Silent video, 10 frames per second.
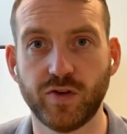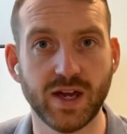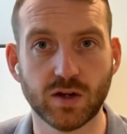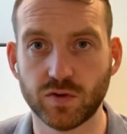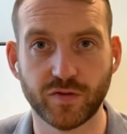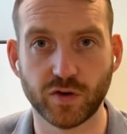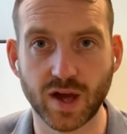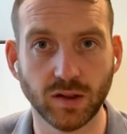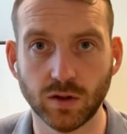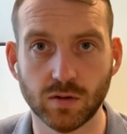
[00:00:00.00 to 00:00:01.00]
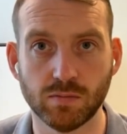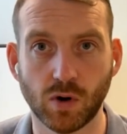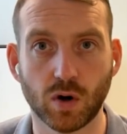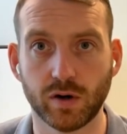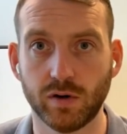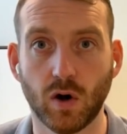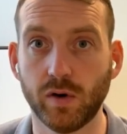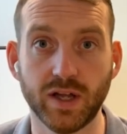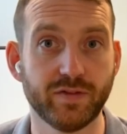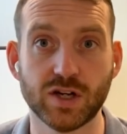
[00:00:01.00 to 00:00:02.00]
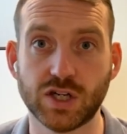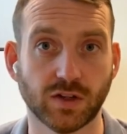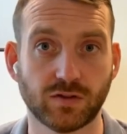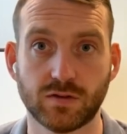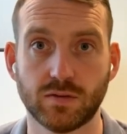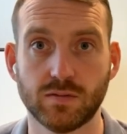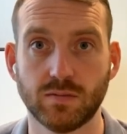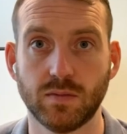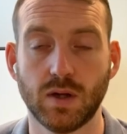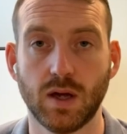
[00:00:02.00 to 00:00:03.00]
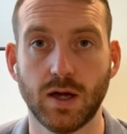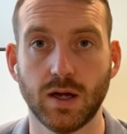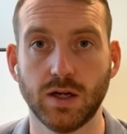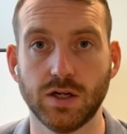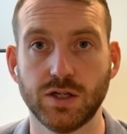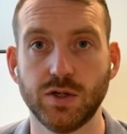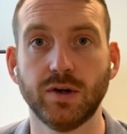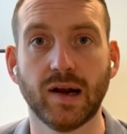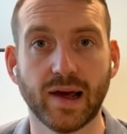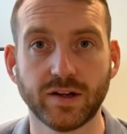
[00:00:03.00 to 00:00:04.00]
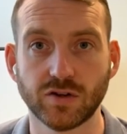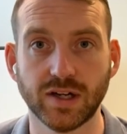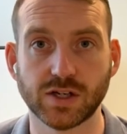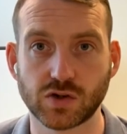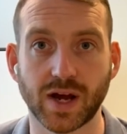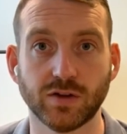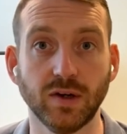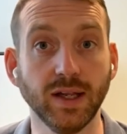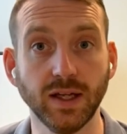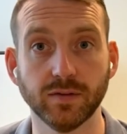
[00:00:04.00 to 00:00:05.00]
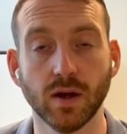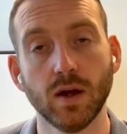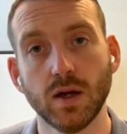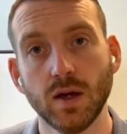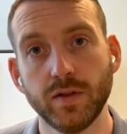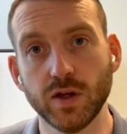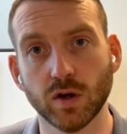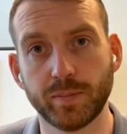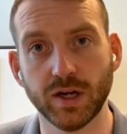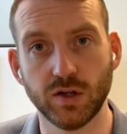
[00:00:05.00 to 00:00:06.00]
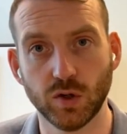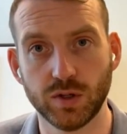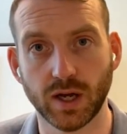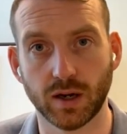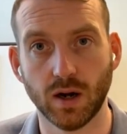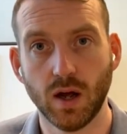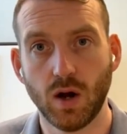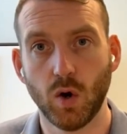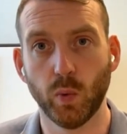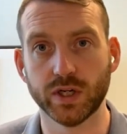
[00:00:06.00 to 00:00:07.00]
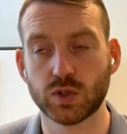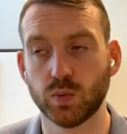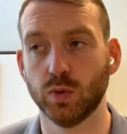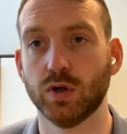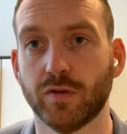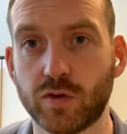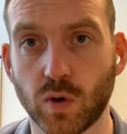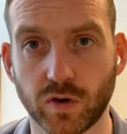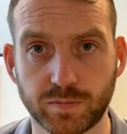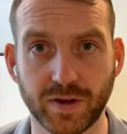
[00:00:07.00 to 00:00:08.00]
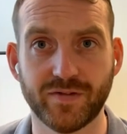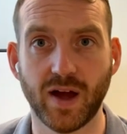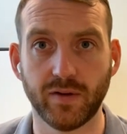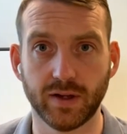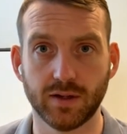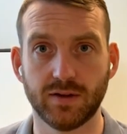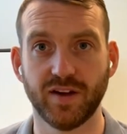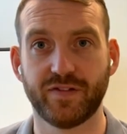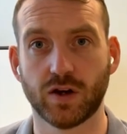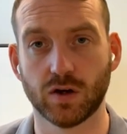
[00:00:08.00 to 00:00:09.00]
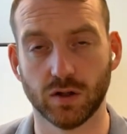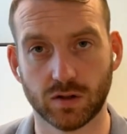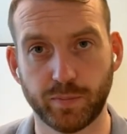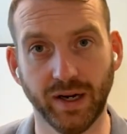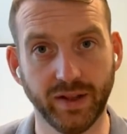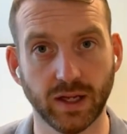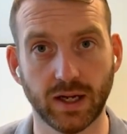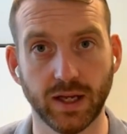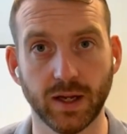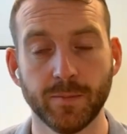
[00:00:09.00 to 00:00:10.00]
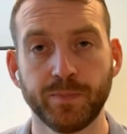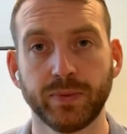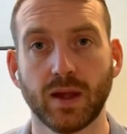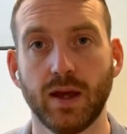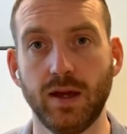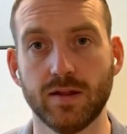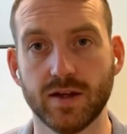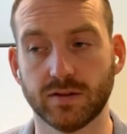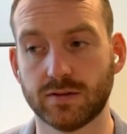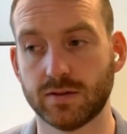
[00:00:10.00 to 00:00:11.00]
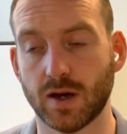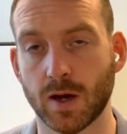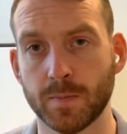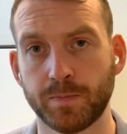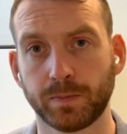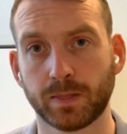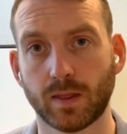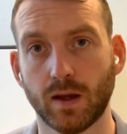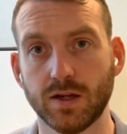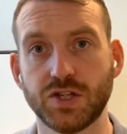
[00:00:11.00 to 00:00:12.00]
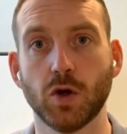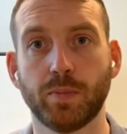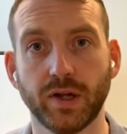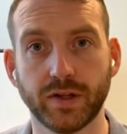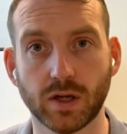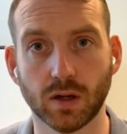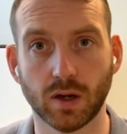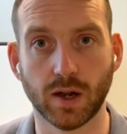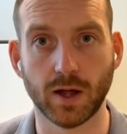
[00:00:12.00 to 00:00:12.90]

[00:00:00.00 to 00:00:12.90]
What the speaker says: fake referendum or even just unilaterally try to leave the European Union, which would, of course, be very difficult politically in this geopolitical